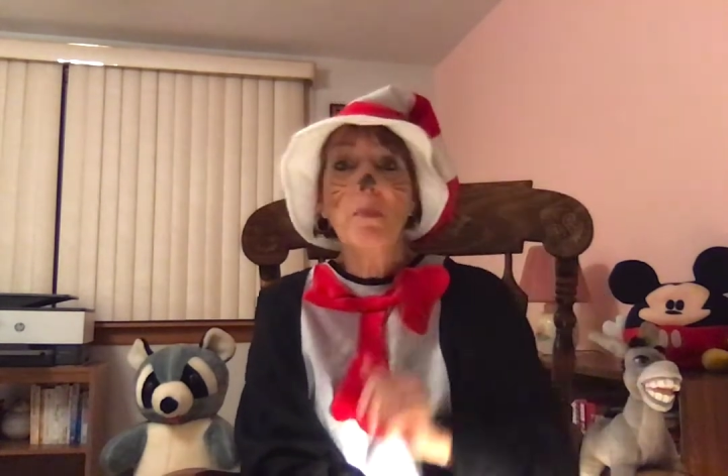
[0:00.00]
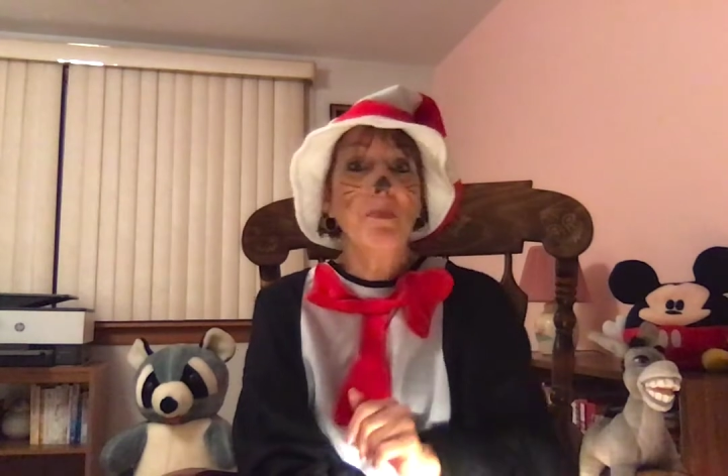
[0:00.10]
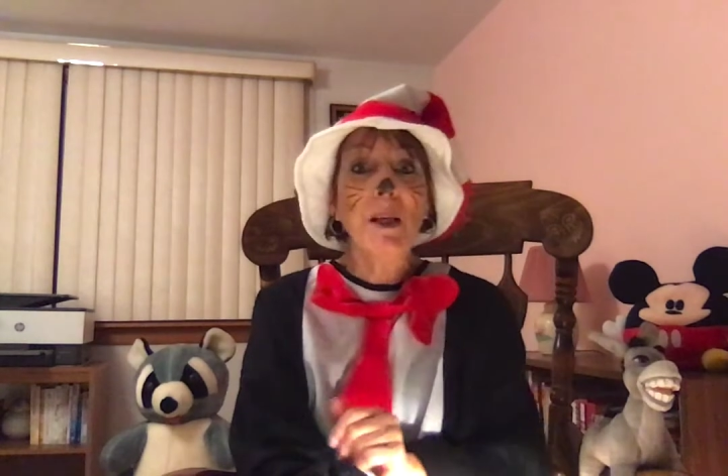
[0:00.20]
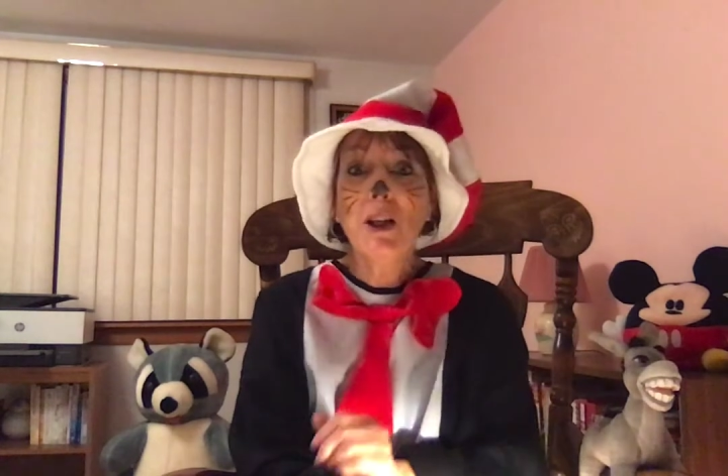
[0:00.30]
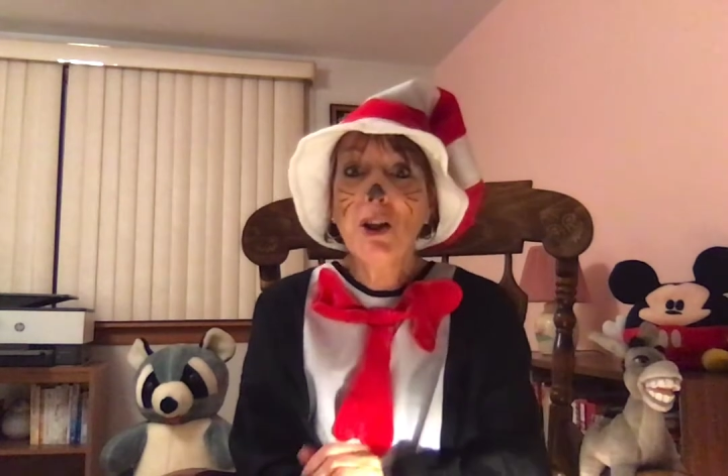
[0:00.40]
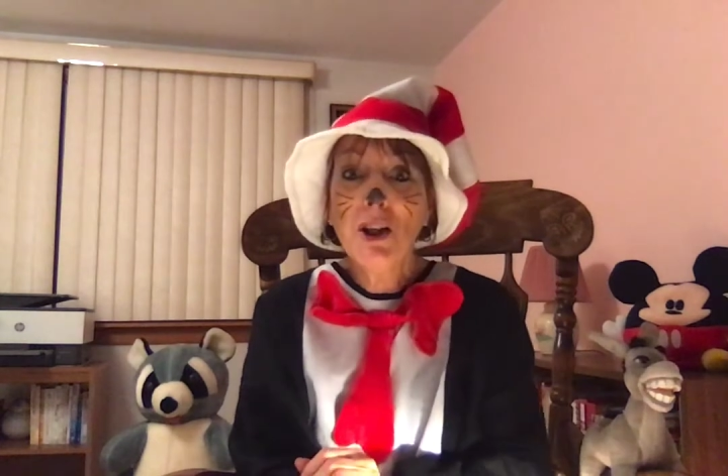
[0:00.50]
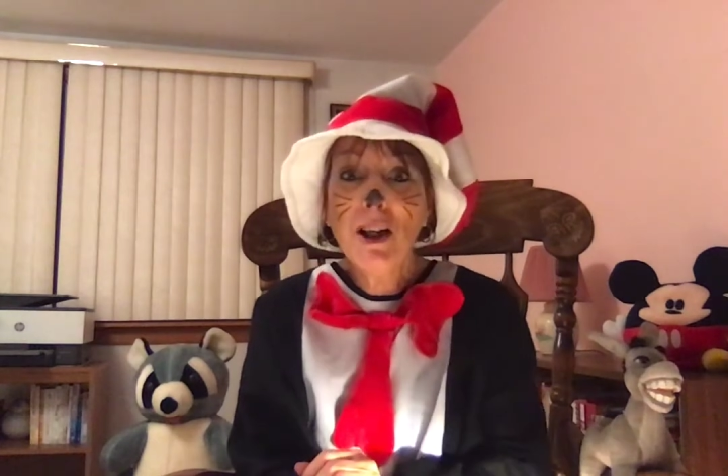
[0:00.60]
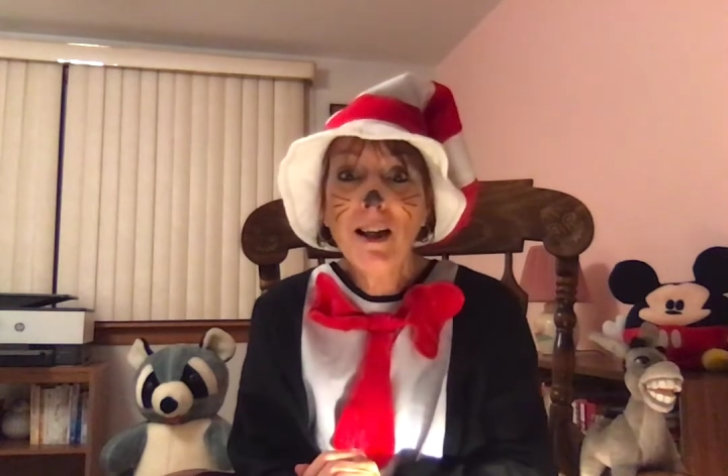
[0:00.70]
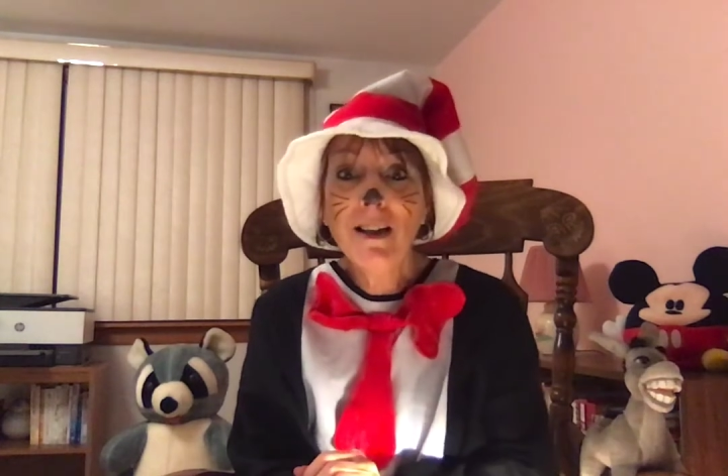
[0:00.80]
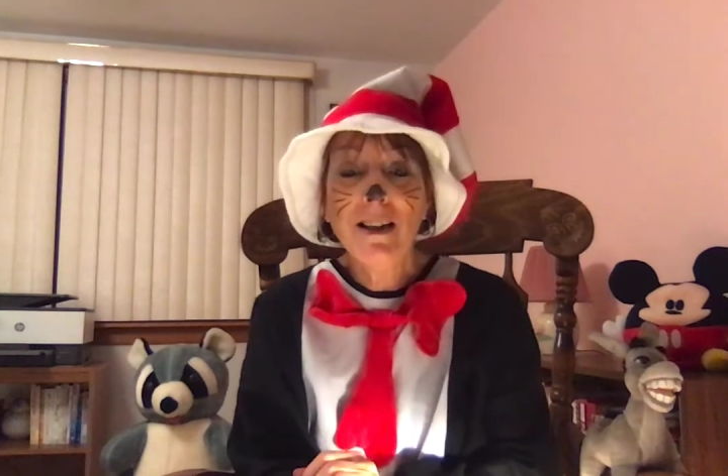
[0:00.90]
Be
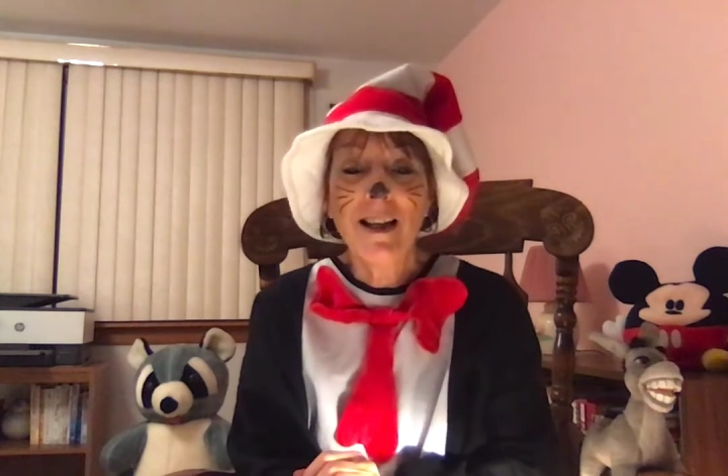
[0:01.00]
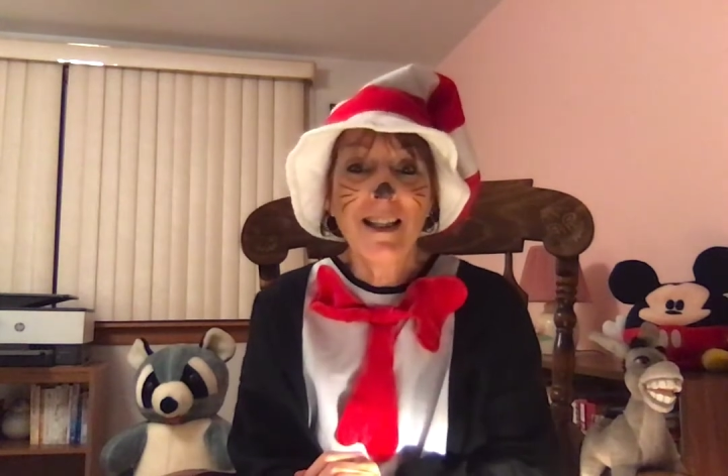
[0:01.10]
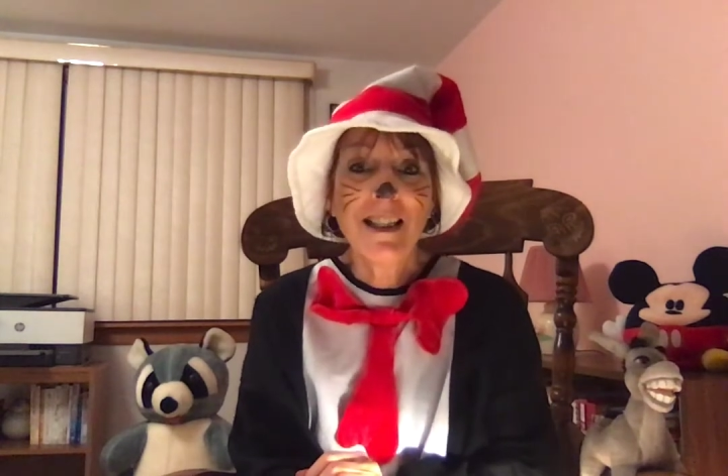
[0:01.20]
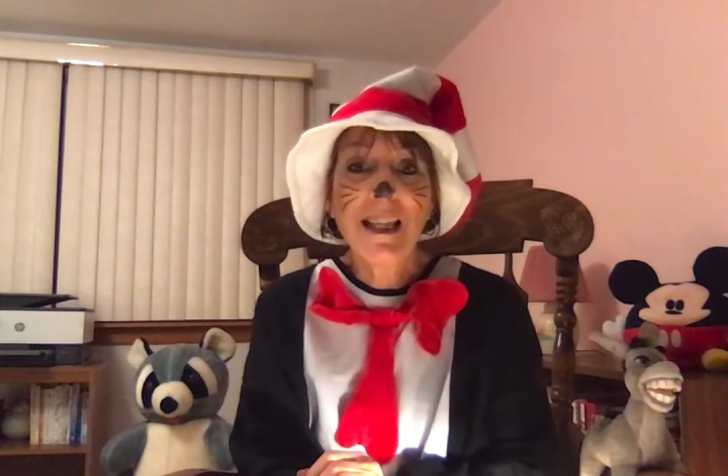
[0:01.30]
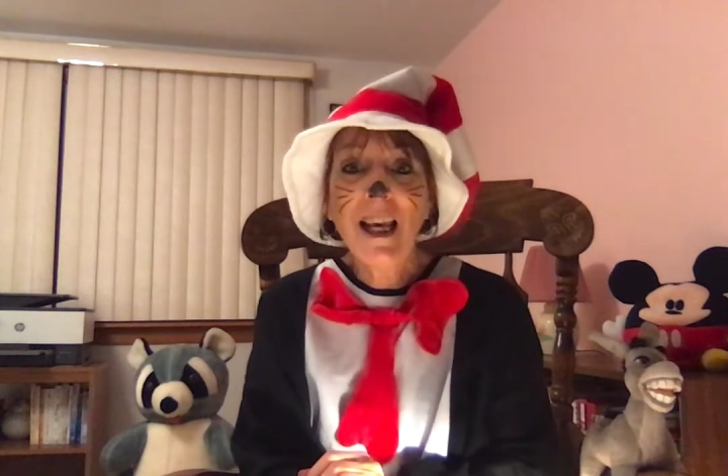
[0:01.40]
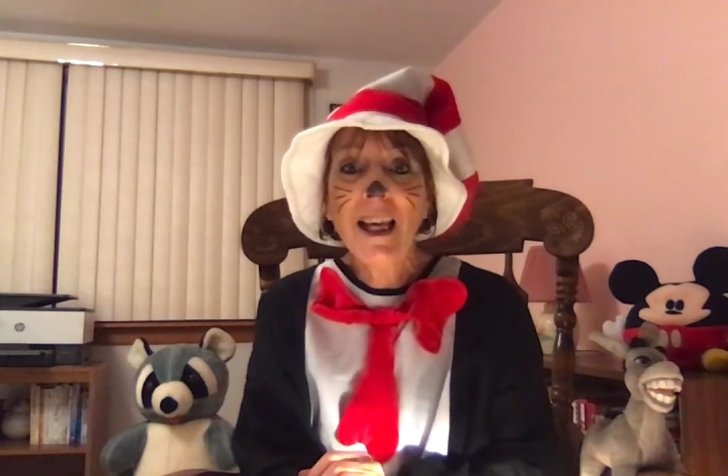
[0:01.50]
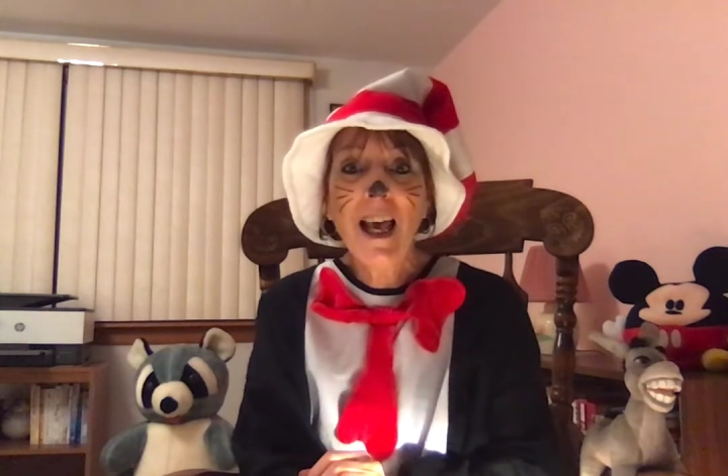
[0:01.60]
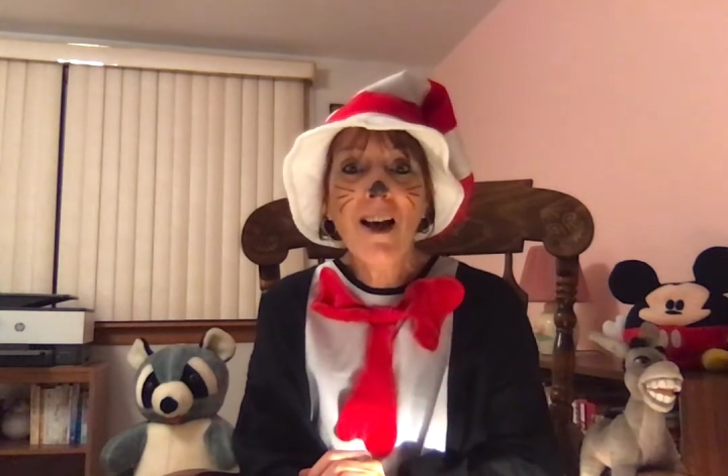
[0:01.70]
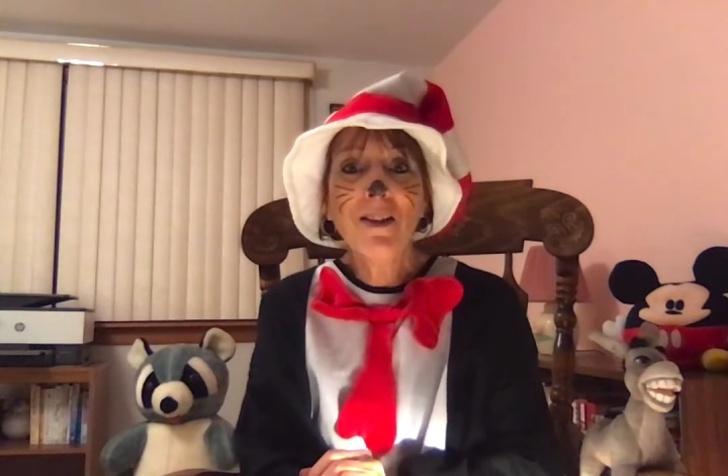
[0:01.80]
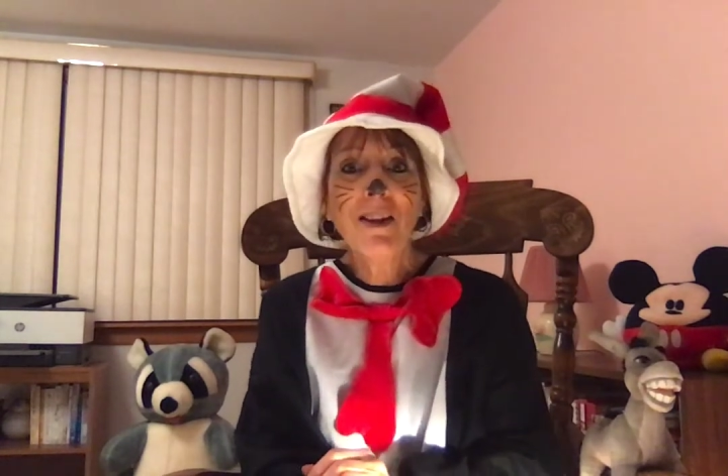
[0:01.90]
good, stay
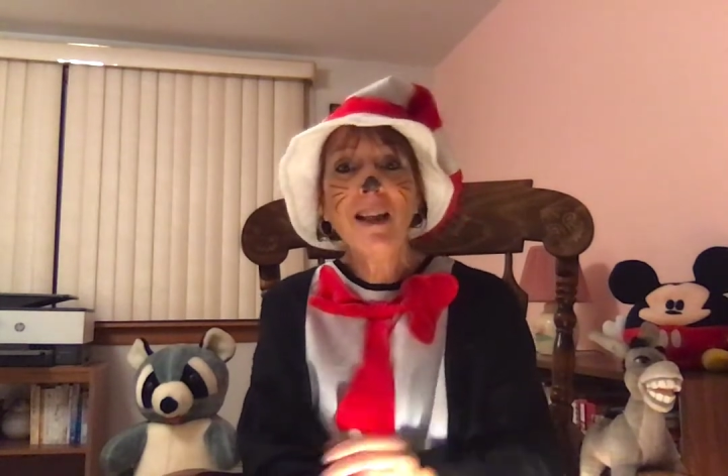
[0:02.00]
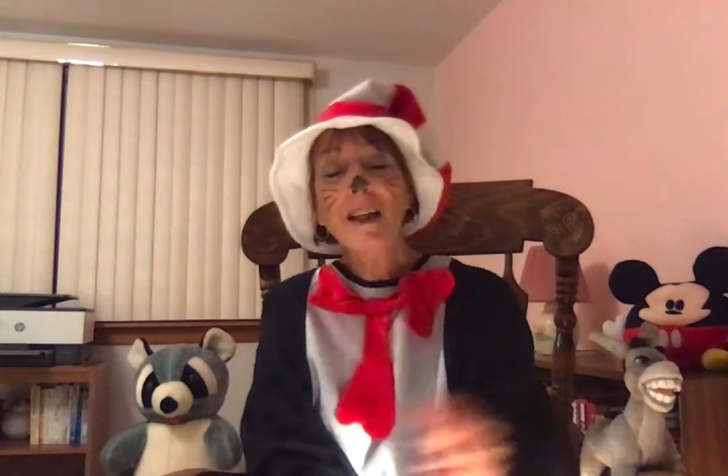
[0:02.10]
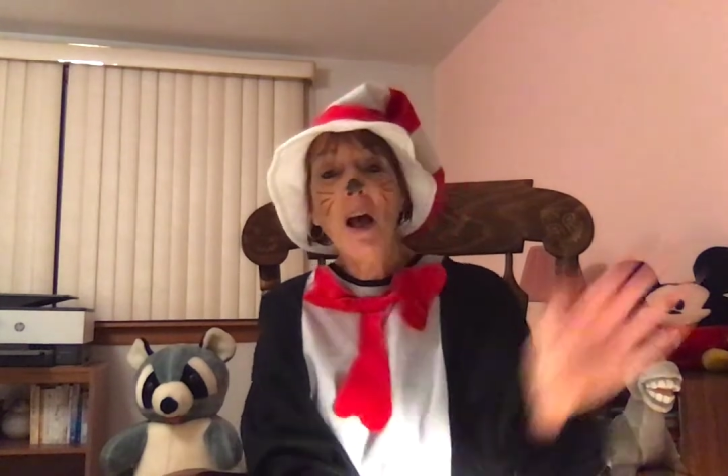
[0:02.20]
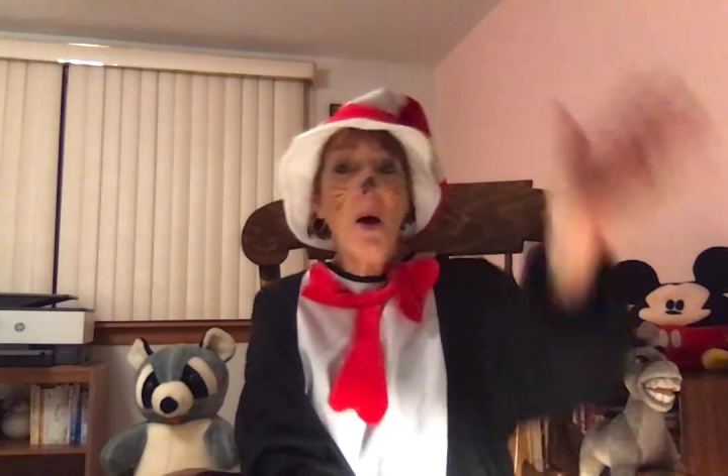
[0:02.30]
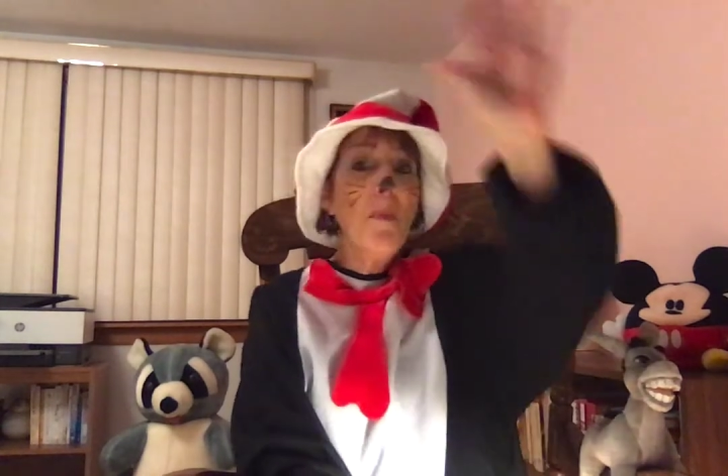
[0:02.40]
healthy.